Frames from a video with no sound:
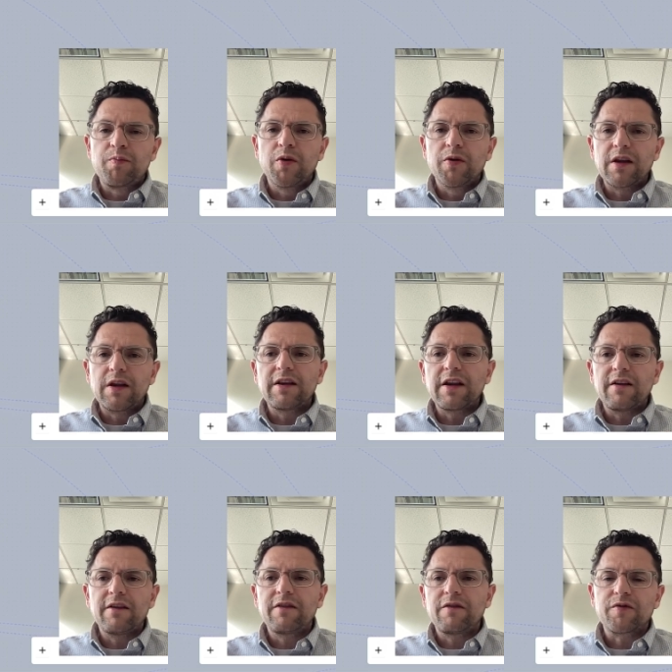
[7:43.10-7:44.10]
pull the
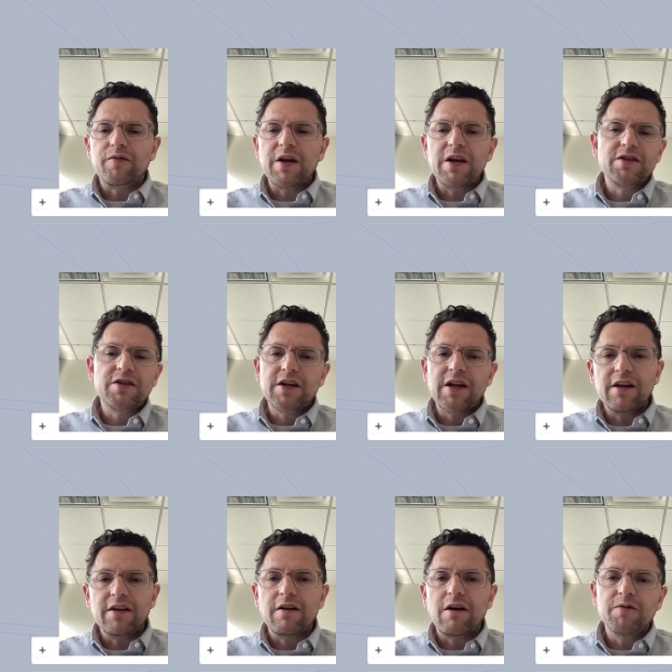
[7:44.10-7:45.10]
latest information
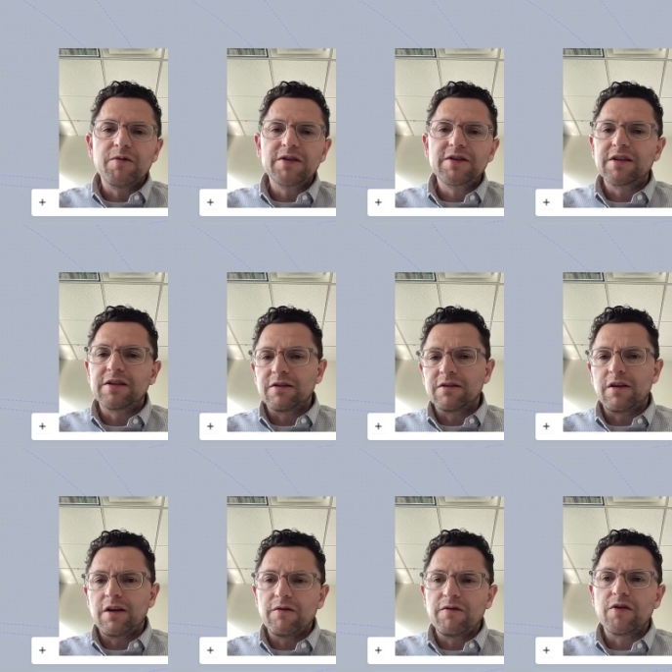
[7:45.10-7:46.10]
and always
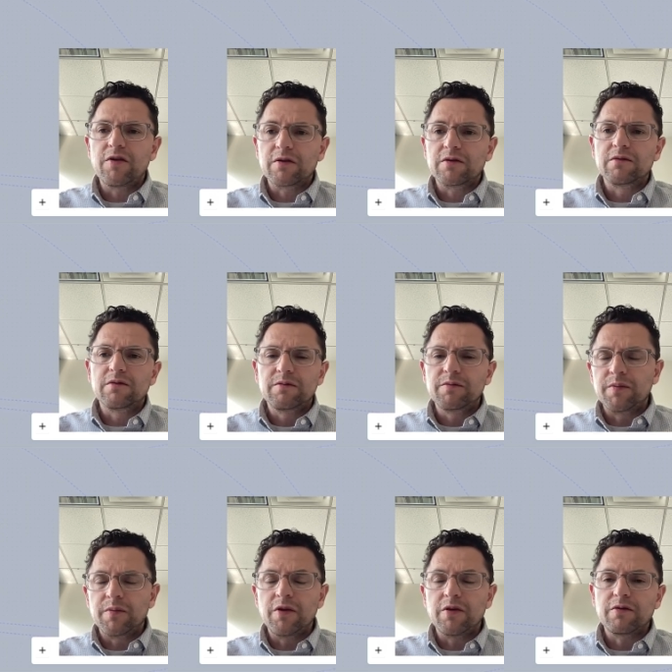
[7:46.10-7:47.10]
give your
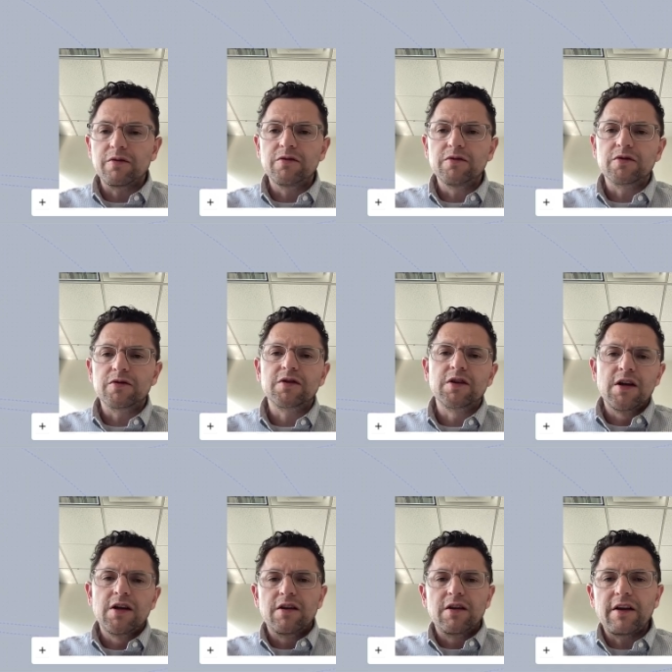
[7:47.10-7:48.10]
users
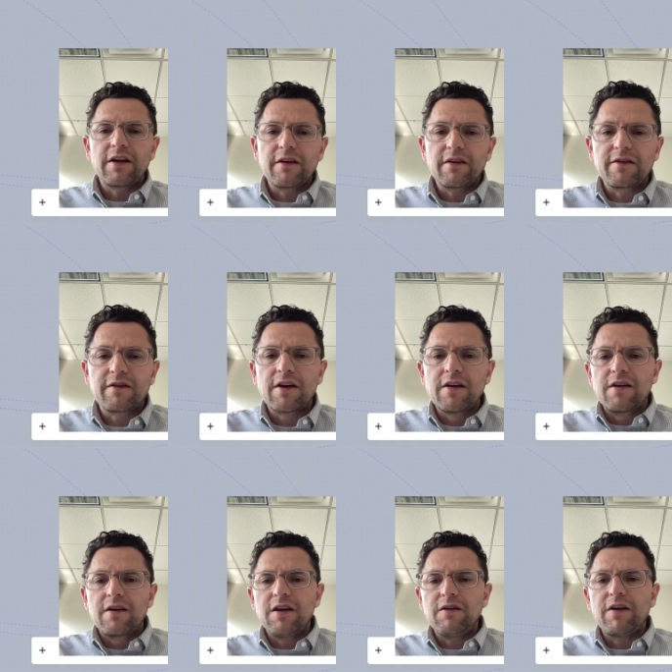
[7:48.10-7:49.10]
the latest
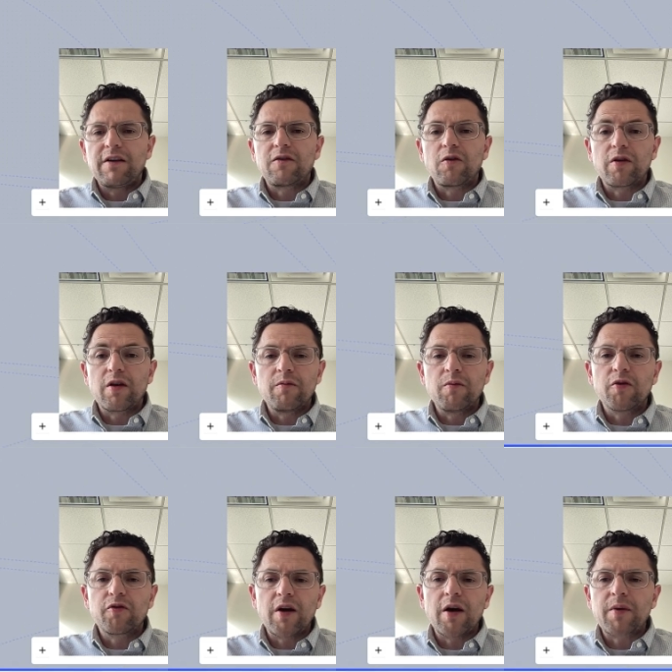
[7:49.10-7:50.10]
events or the
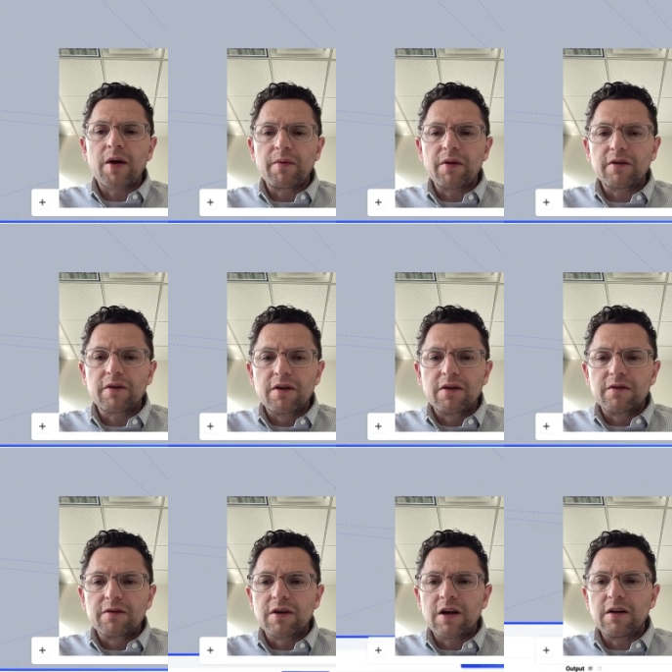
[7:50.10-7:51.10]
most upcoming
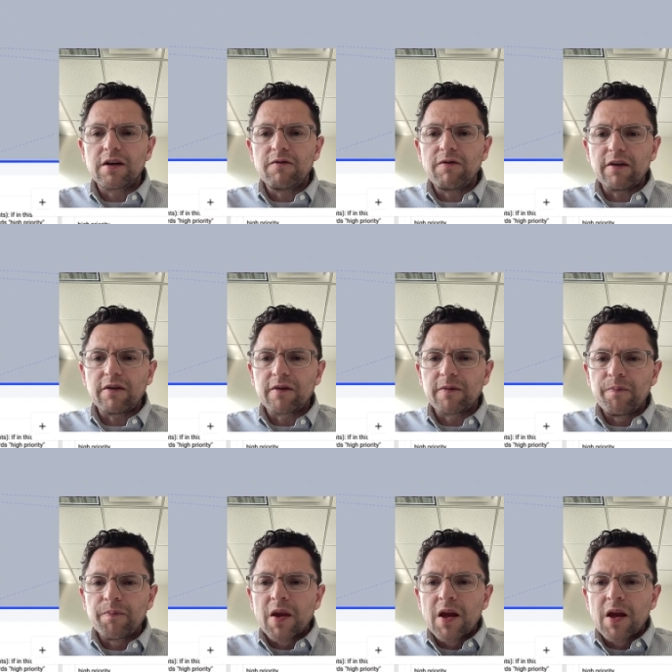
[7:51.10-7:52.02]
events.